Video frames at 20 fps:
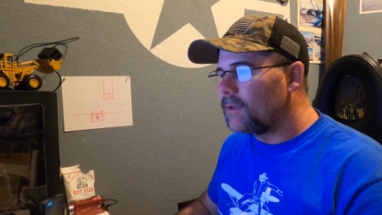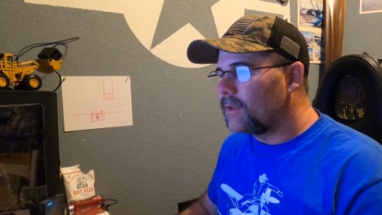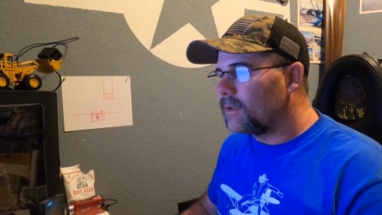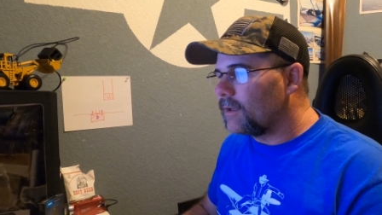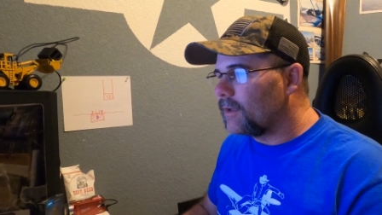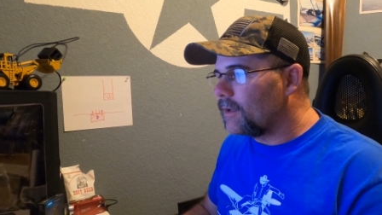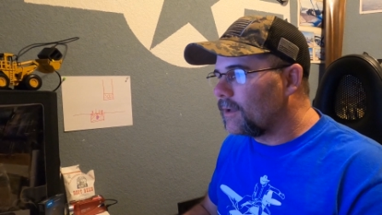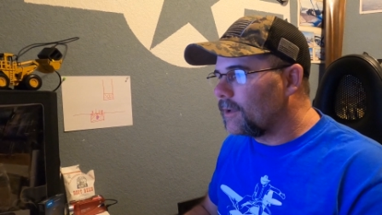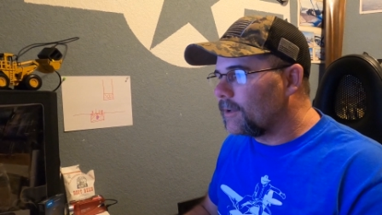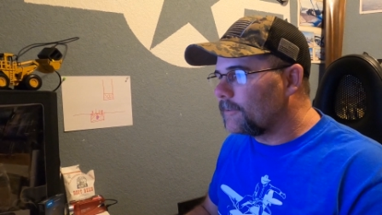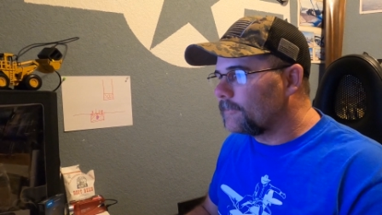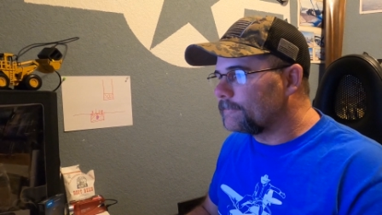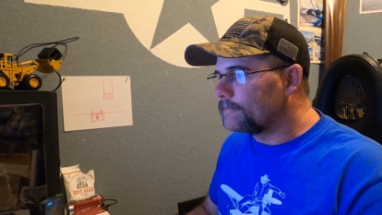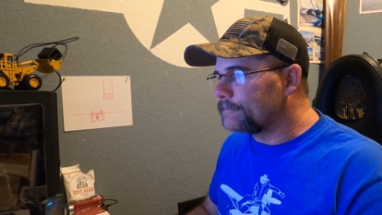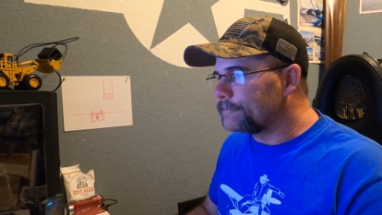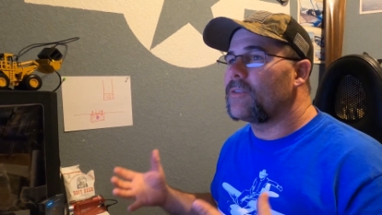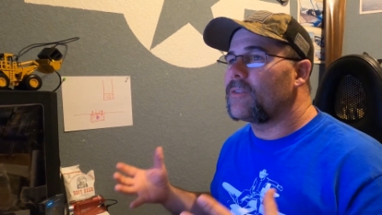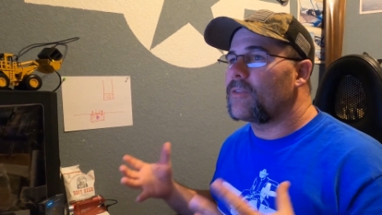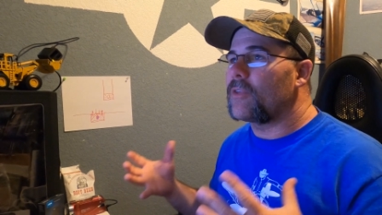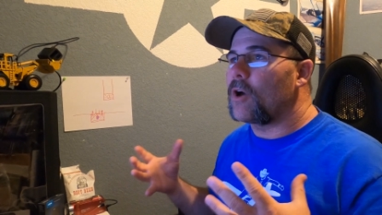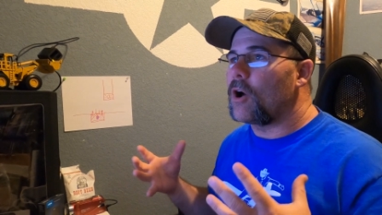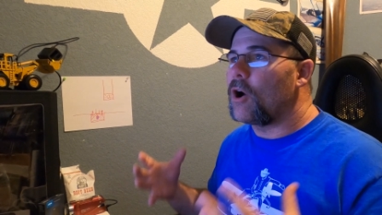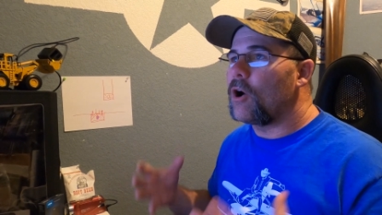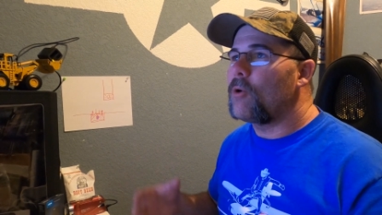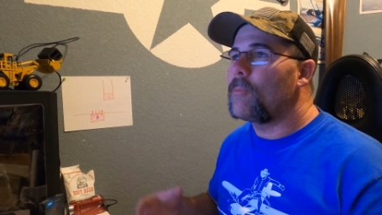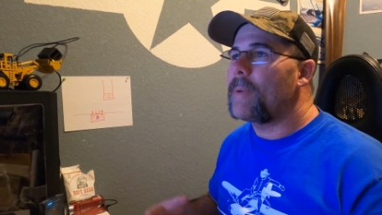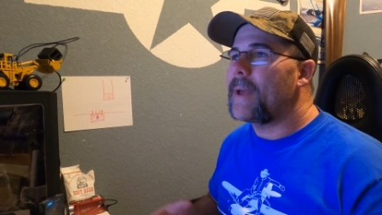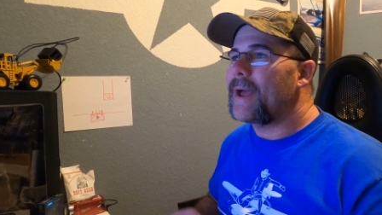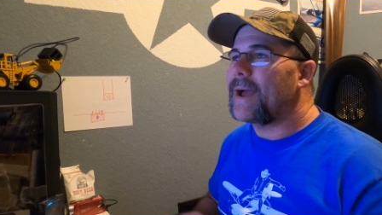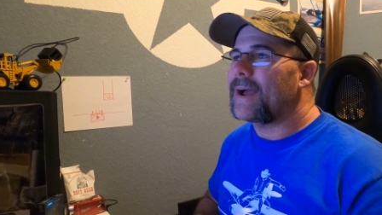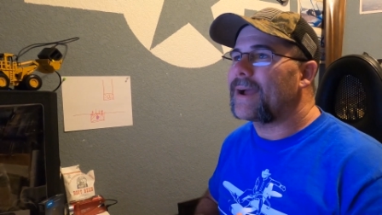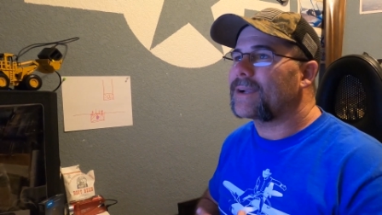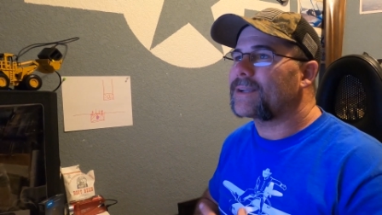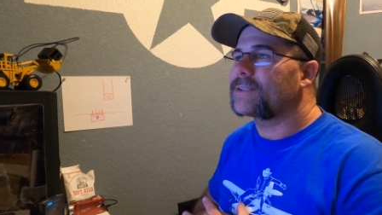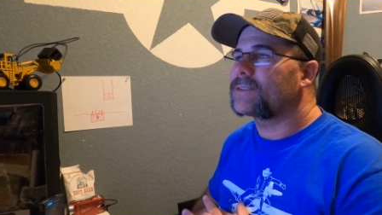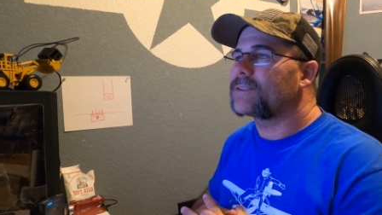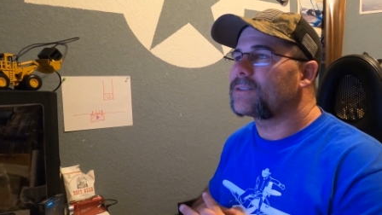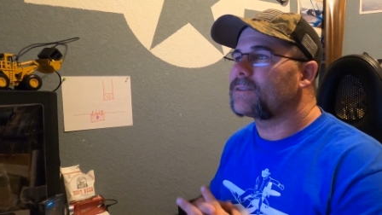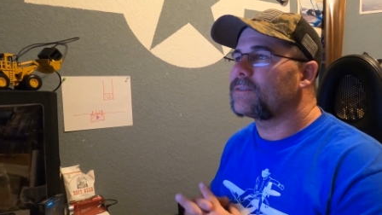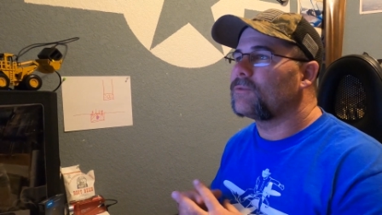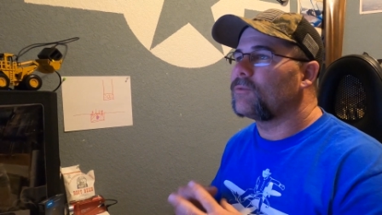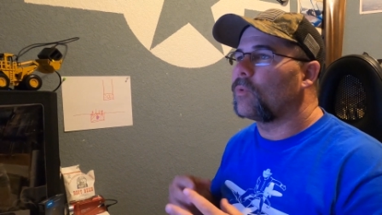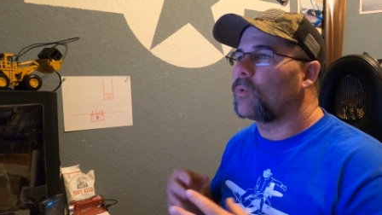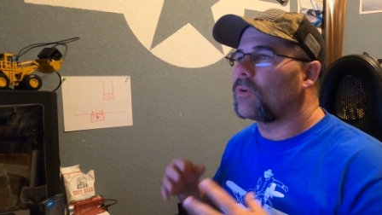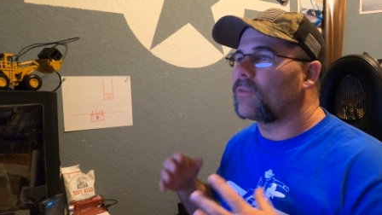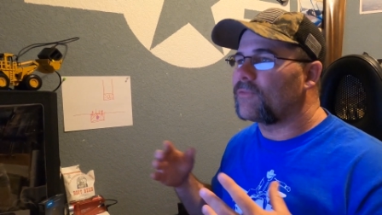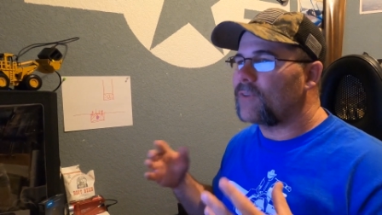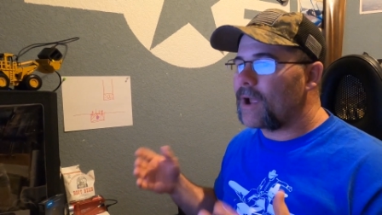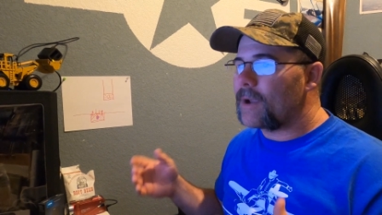The hoe packs or